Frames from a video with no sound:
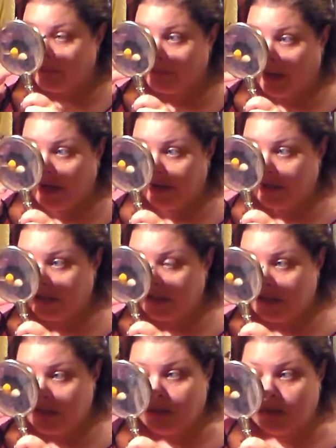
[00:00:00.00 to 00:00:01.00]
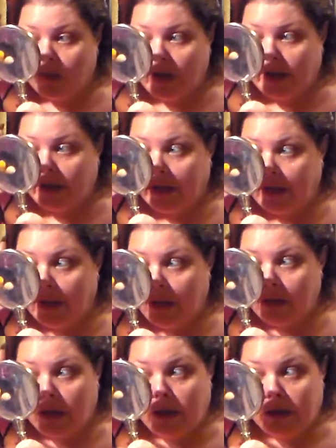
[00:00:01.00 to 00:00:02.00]
combine the two, I get
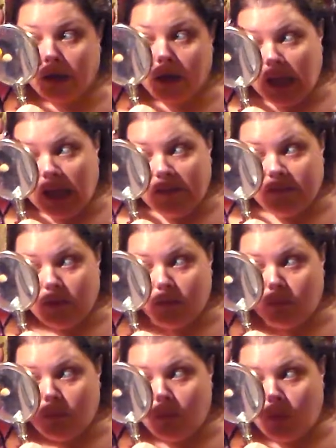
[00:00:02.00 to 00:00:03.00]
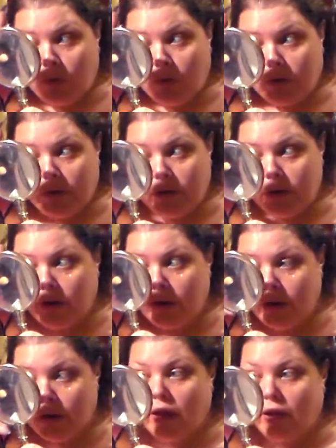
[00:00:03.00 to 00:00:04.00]
like even more
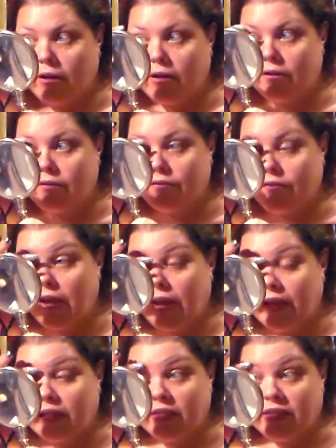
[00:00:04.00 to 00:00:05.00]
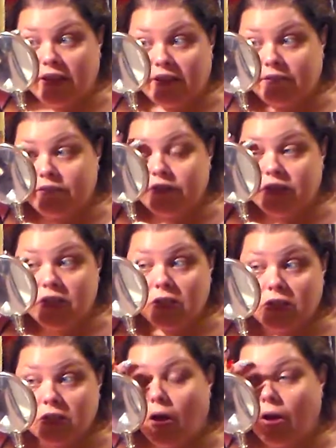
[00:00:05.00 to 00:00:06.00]
of a lift
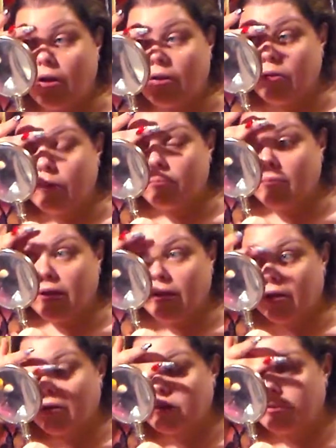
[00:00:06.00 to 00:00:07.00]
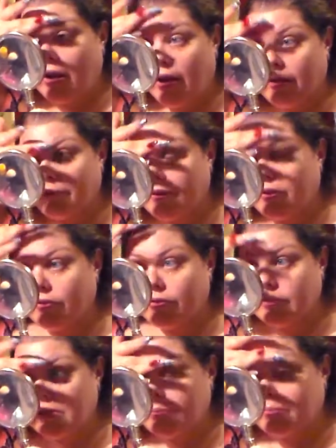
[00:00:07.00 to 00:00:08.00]
on my under eye
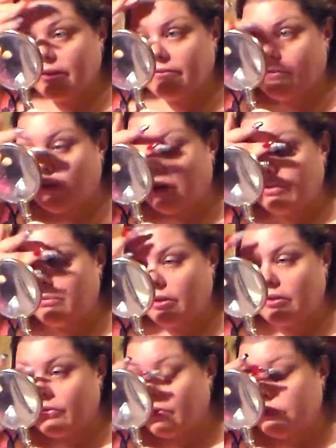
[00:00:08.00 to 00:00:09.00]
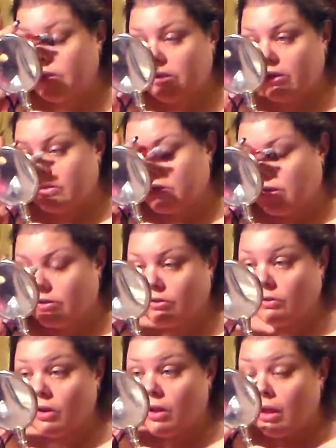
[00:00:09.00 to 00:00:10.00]
wrinkles and my forehead wrinkles.
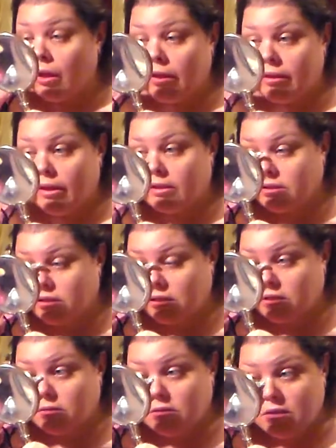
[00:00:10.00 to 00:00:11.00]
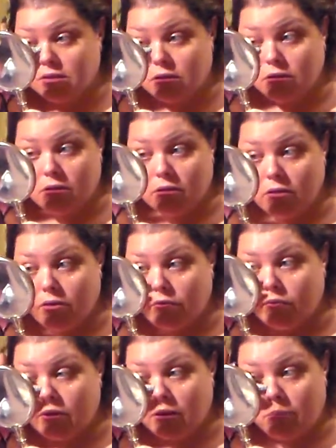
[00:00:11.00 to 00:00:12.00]
So that's just
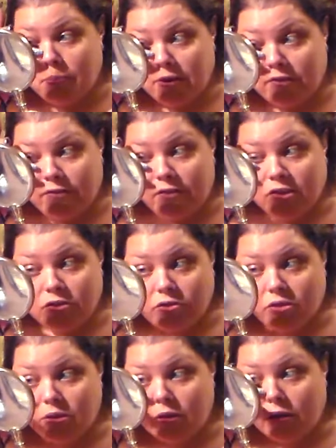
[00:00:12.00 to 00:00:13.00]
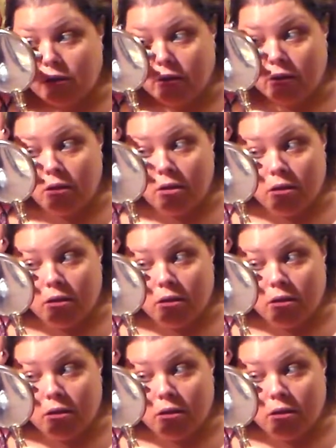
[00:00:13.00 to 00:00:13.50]
really beneficial to